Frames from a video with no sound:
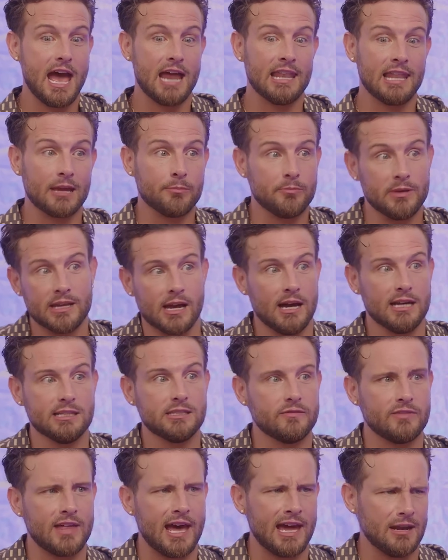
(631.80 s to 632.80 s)
And like because
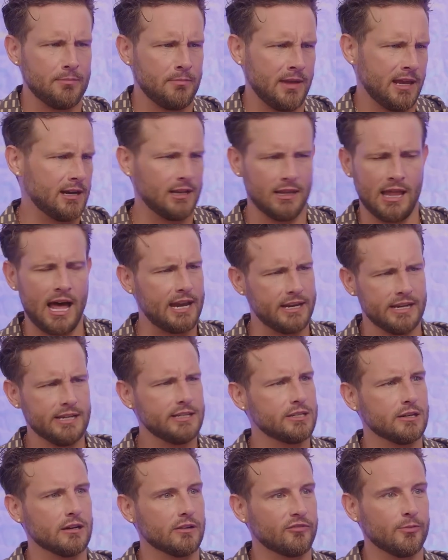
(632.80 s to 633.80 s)
of that, it made it a lot
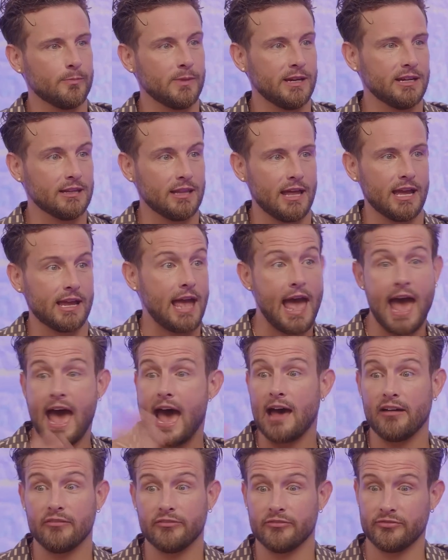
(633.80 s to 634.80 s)
easier for me to like
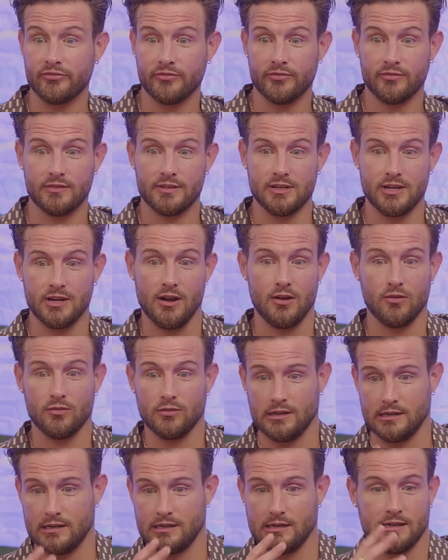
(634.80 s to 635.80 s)
have,
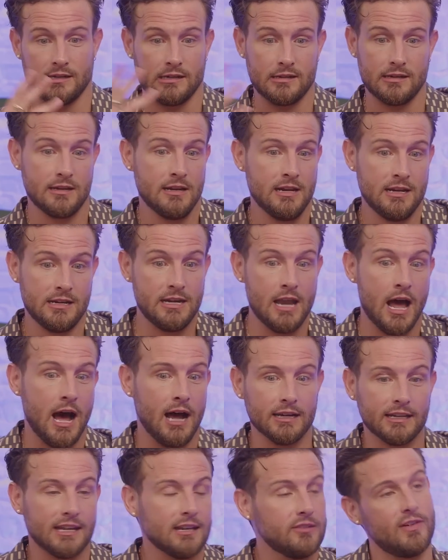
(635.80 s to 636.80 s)

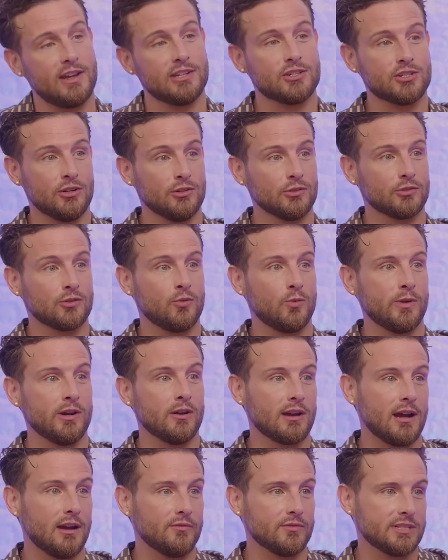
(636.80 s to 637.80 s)
non-conventional
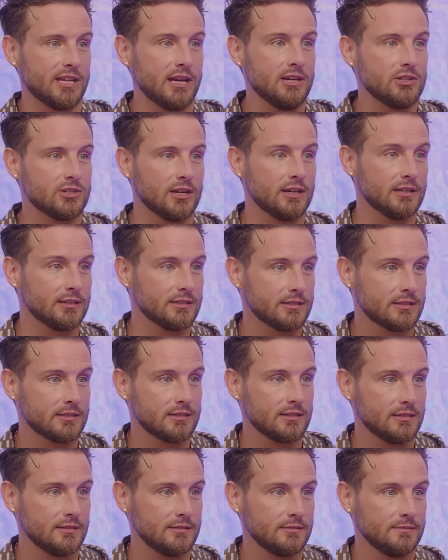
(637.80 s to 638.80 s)
queer
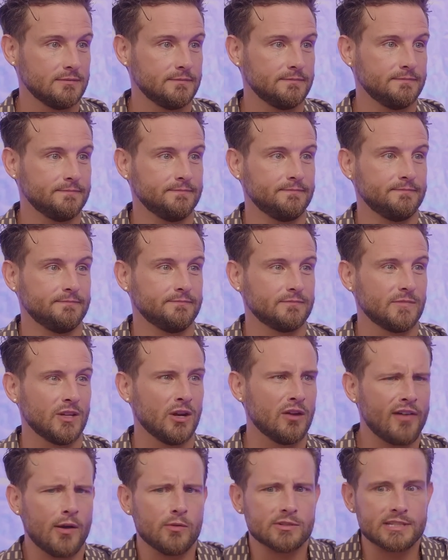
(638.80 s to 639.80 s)
conversations.
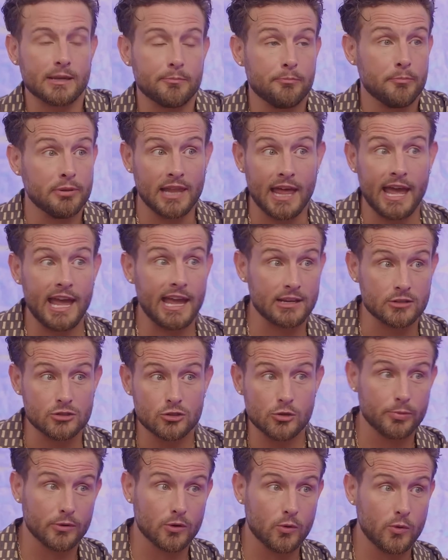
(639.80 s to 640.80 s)
If I was like playing
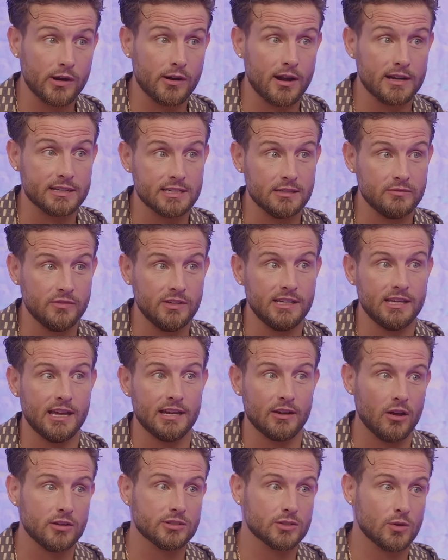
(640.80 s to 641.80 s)
super queer on TV
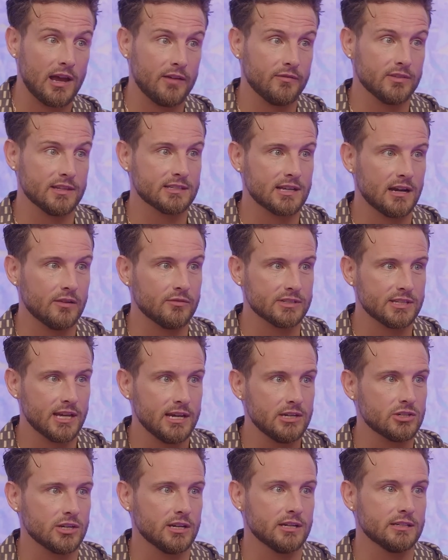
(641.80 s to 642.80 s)
and also having these
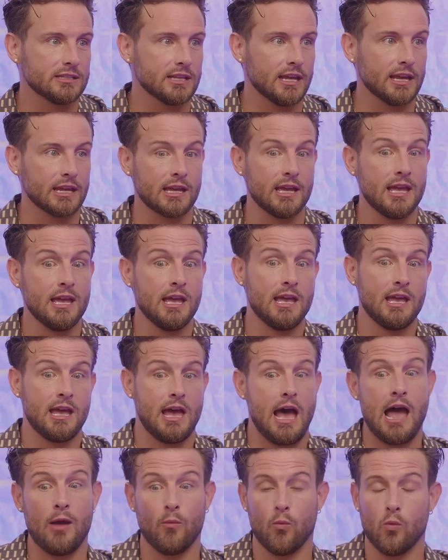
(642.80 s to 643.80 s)
conversations, like
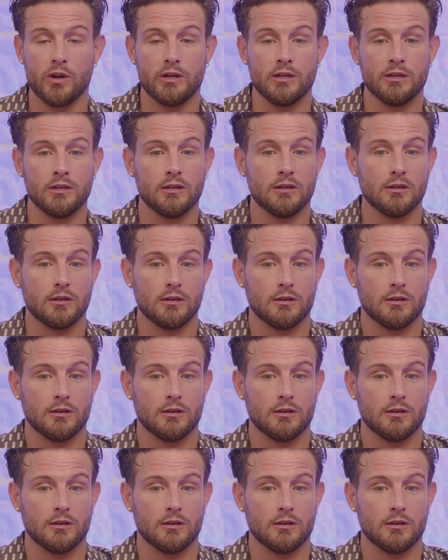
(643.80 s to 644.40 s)
it wouldn't